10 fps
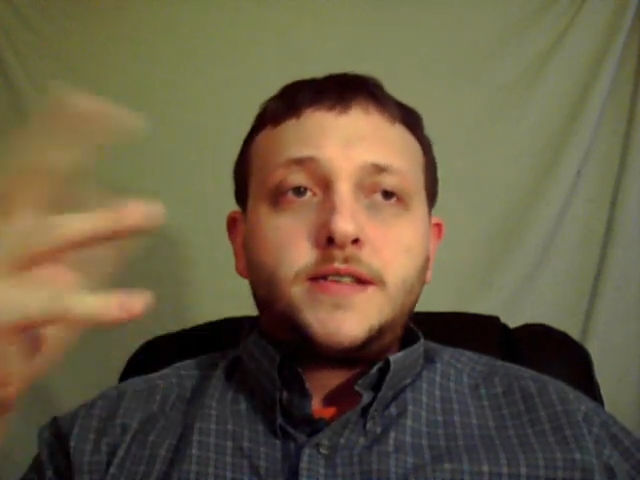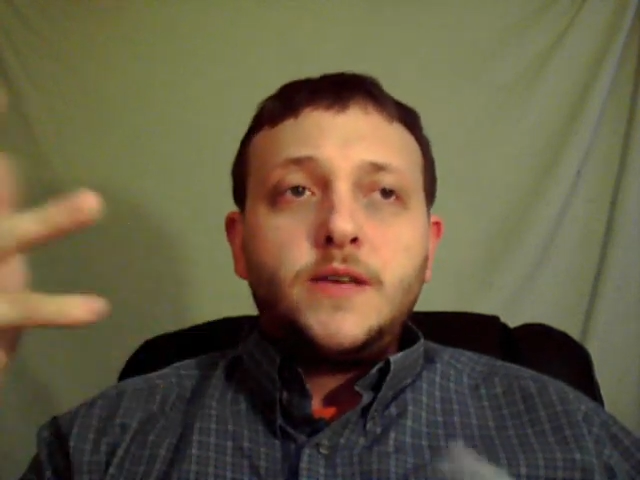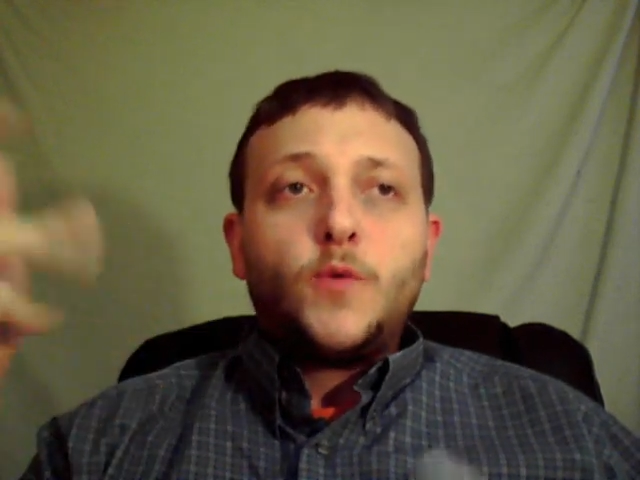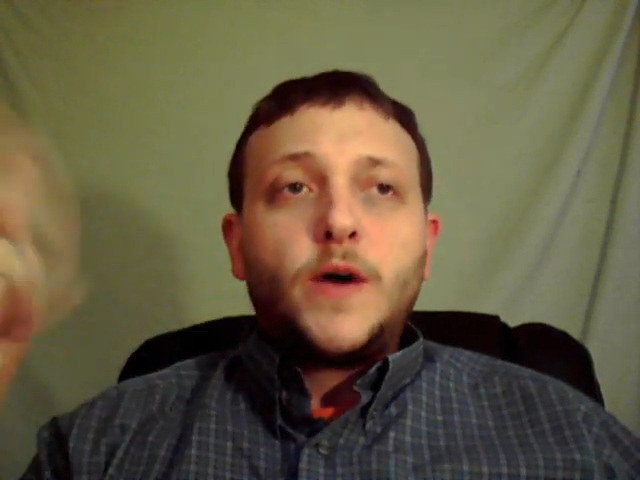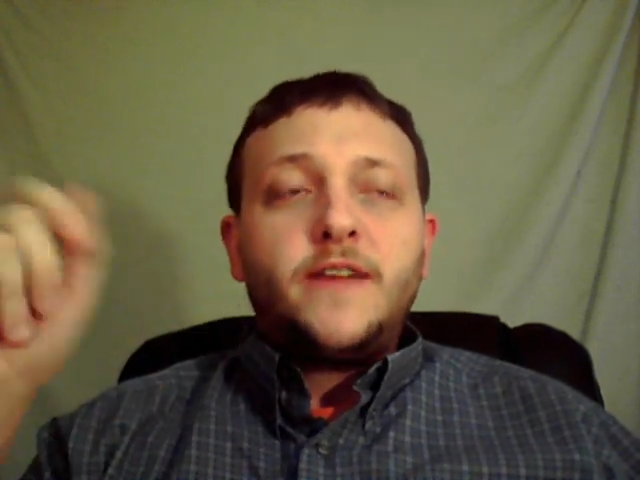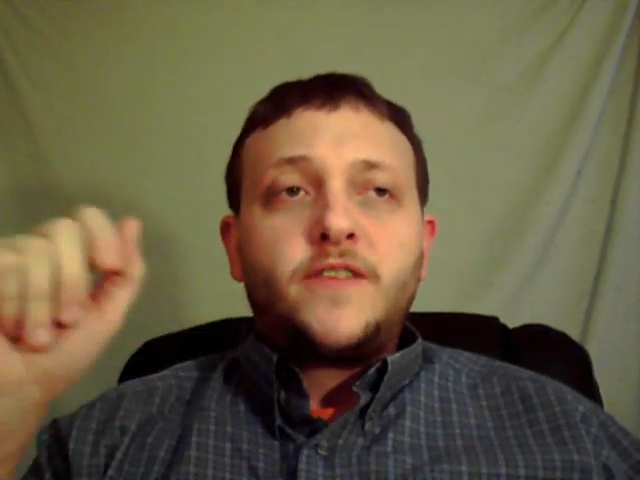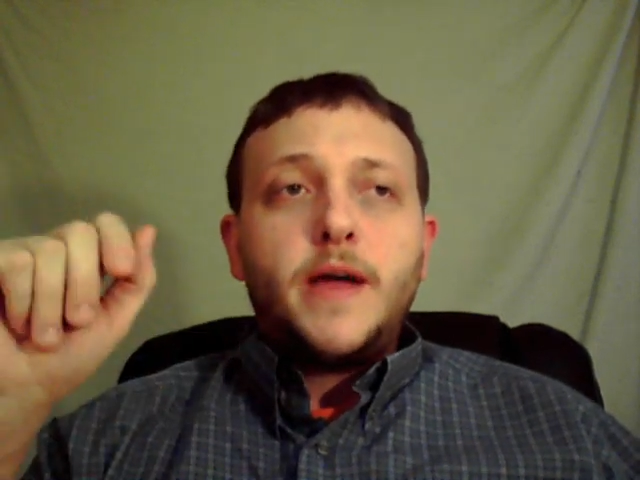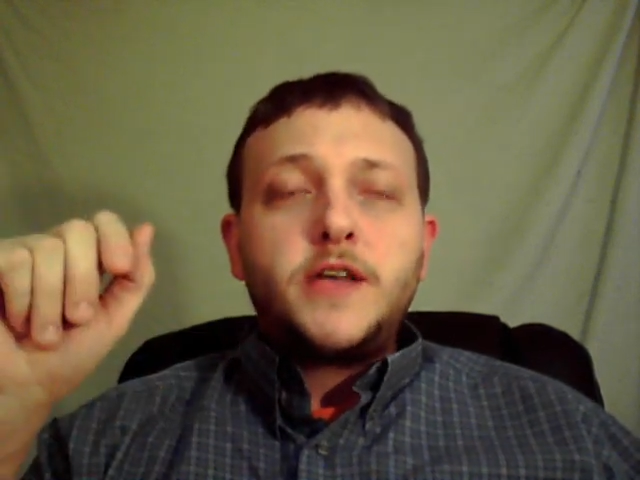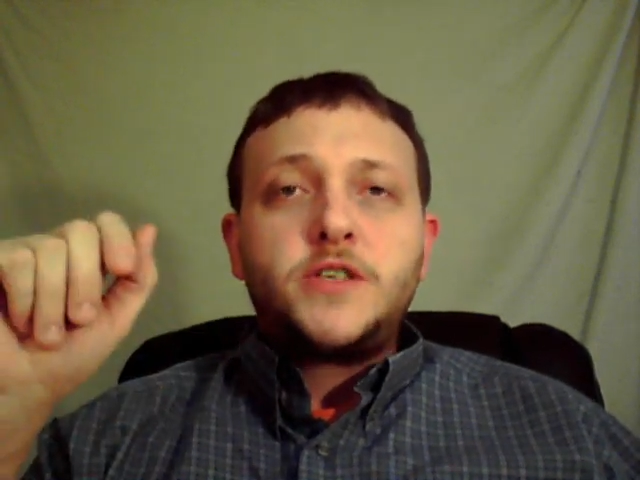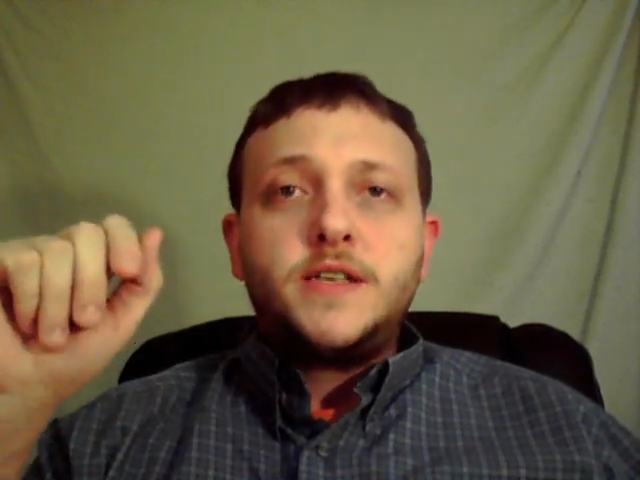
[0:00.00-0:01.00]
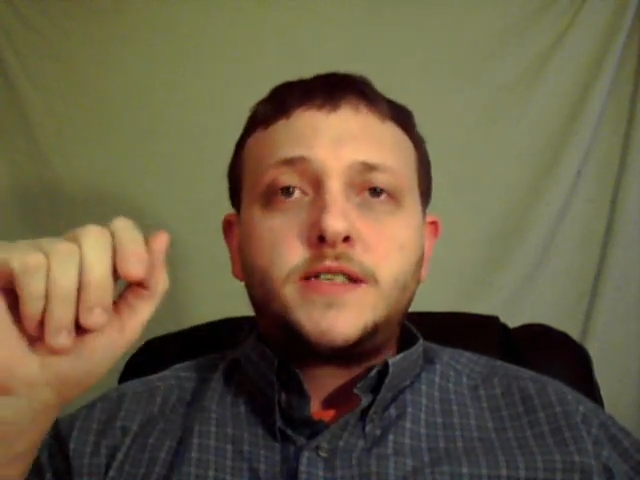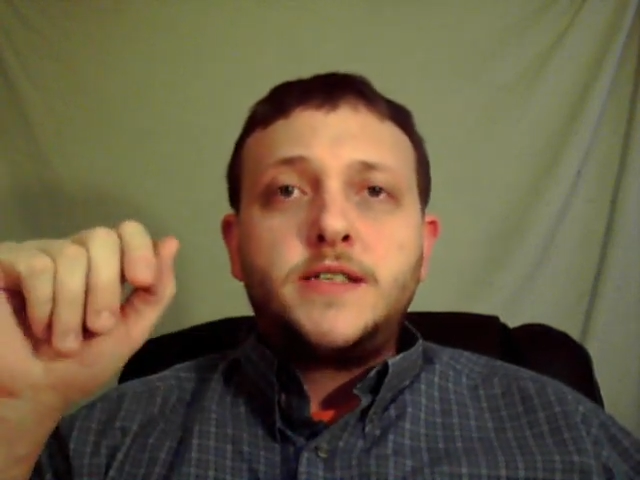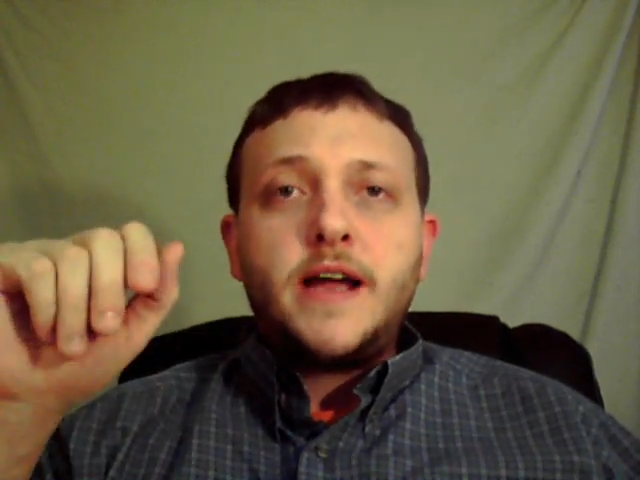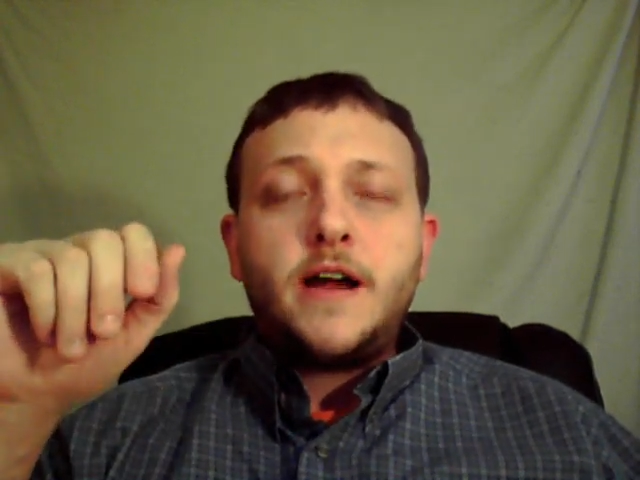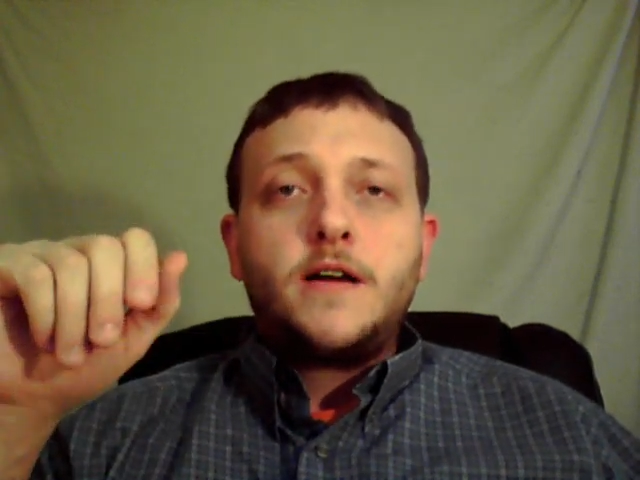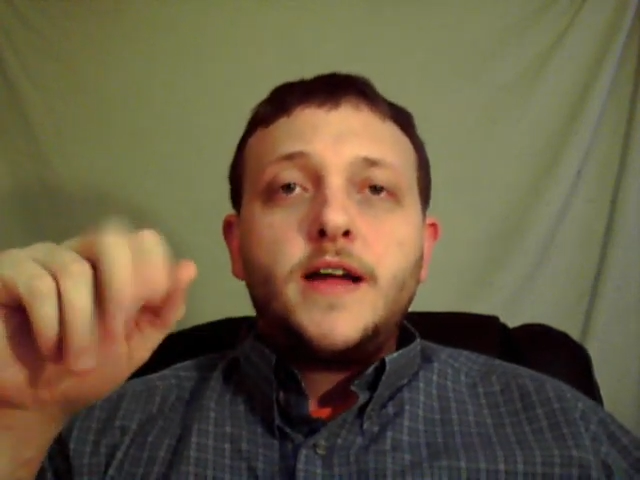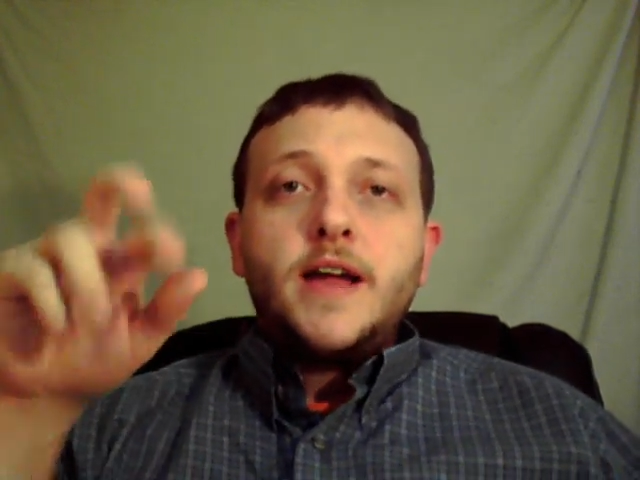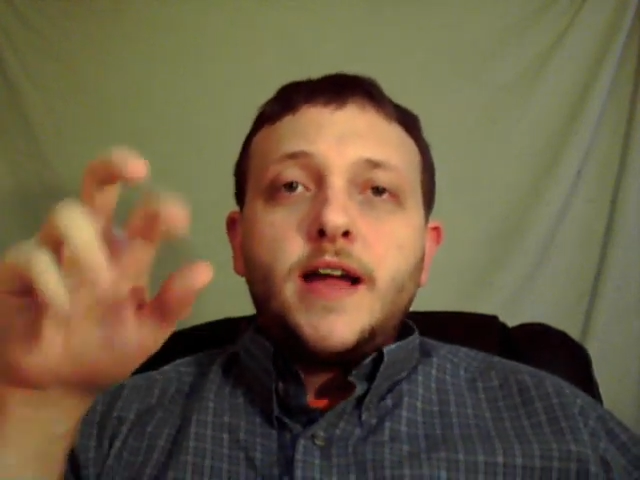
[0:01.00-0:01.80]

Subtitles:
see what information is there,